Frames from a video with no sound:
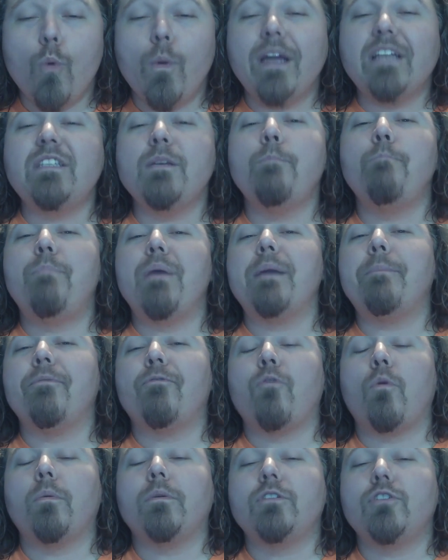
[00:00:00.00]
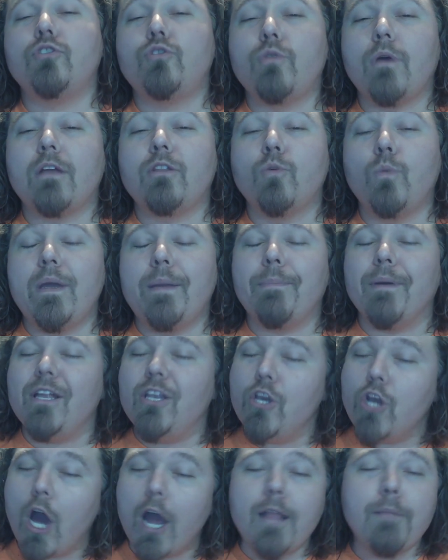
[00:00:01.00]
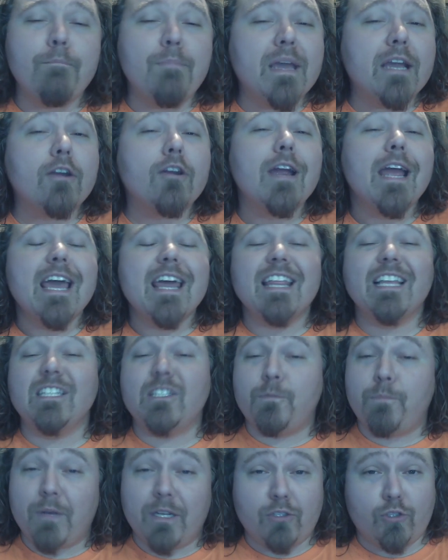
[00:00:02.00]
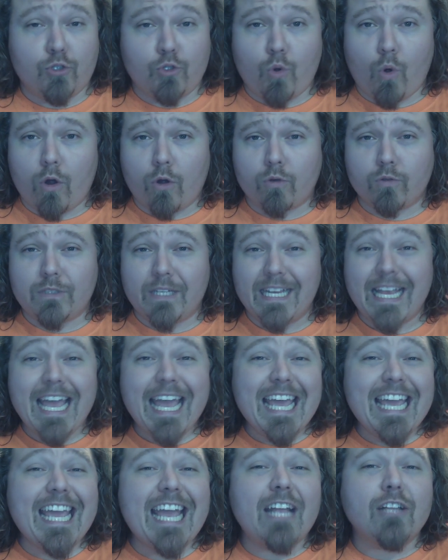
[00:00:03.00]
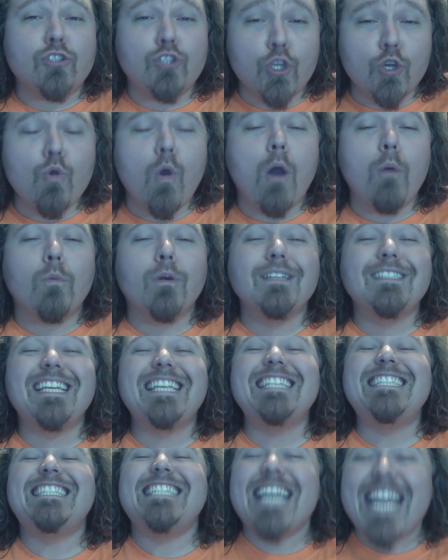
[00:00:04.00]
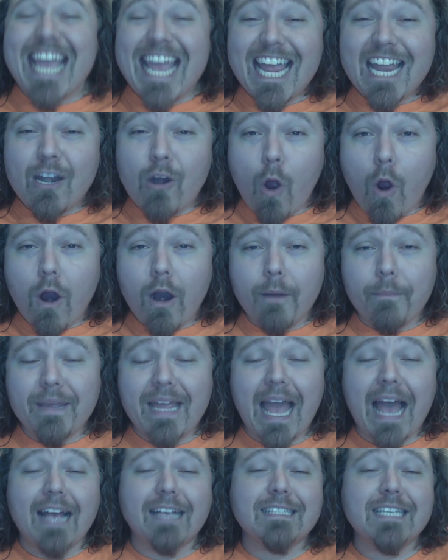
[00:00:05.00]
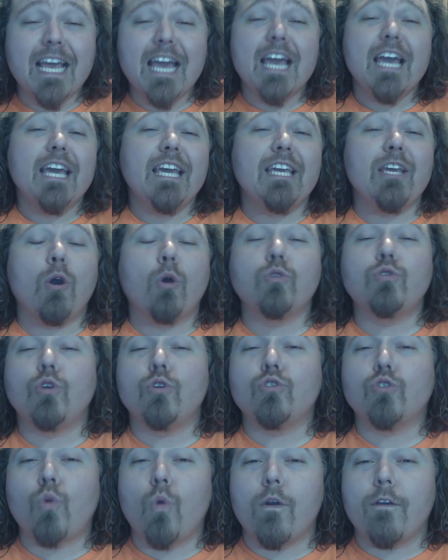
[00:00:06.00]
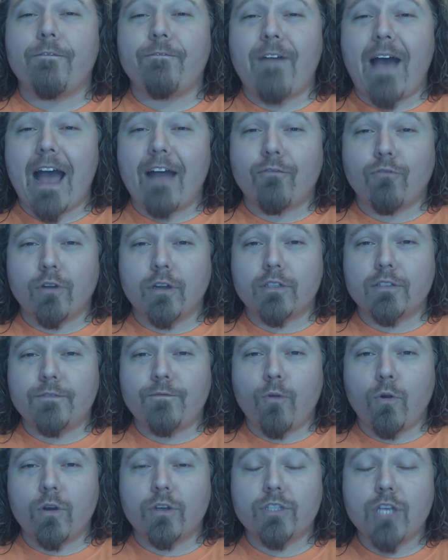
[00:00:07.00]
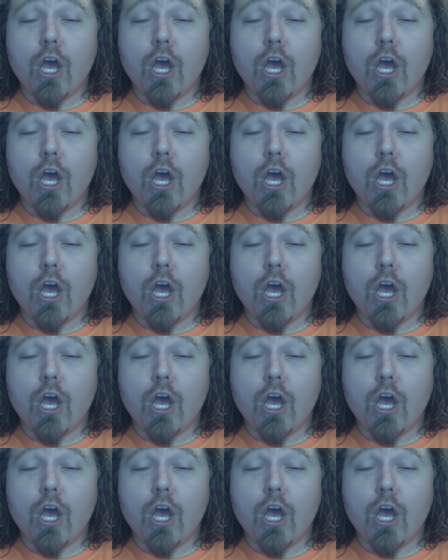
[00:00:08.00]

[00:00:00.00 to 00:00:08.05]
had some big performances throughout the week, but none bigger than Spencer Torkelson. He had 2 home runs and 10 RBIs. He also scored 5 runs for us.